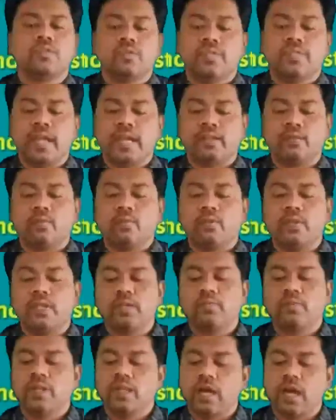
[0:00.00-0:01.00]
So that
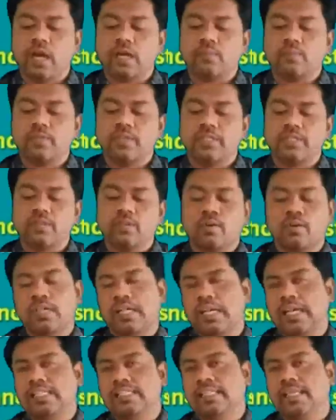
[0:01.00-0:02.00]
only one hormone is
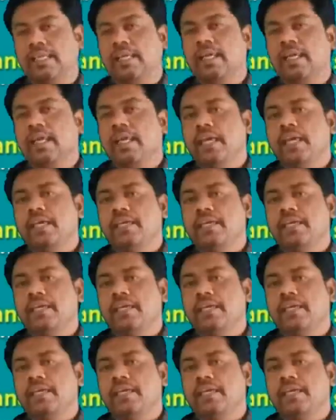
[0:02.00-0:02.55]
called as a